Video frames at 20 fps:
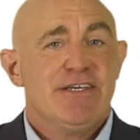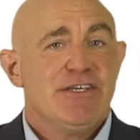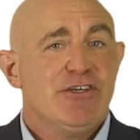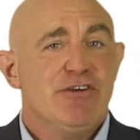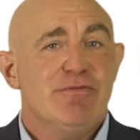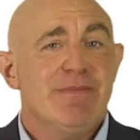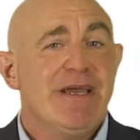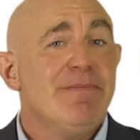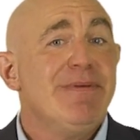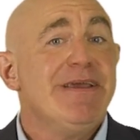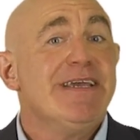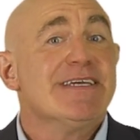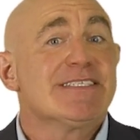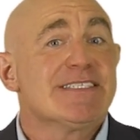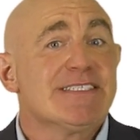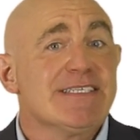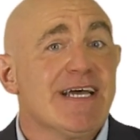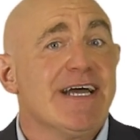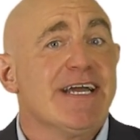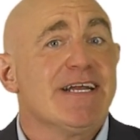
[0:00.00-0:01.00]
You may be
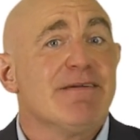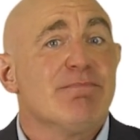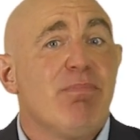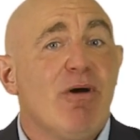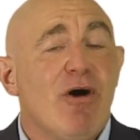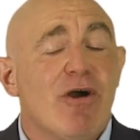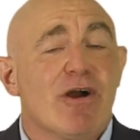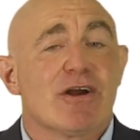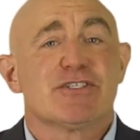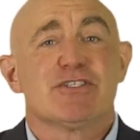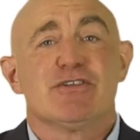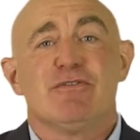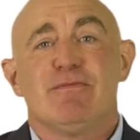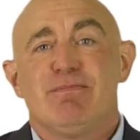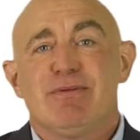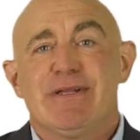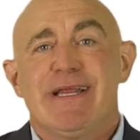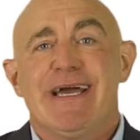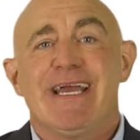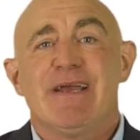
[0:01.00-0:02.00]
assigned partial
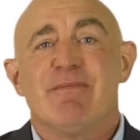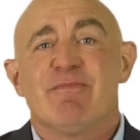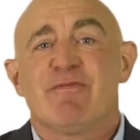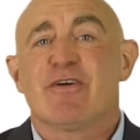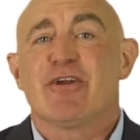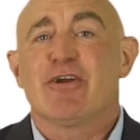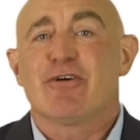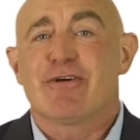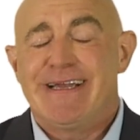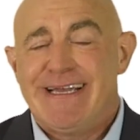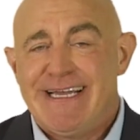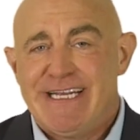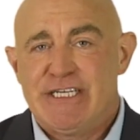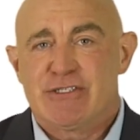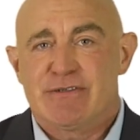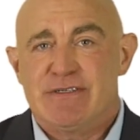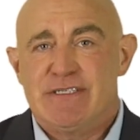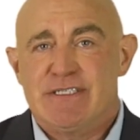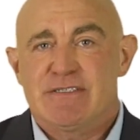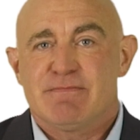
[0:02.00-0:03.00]
blame for your
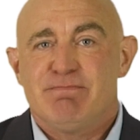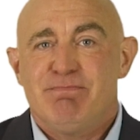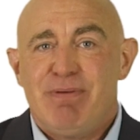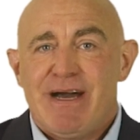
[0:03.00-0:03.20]
injuries,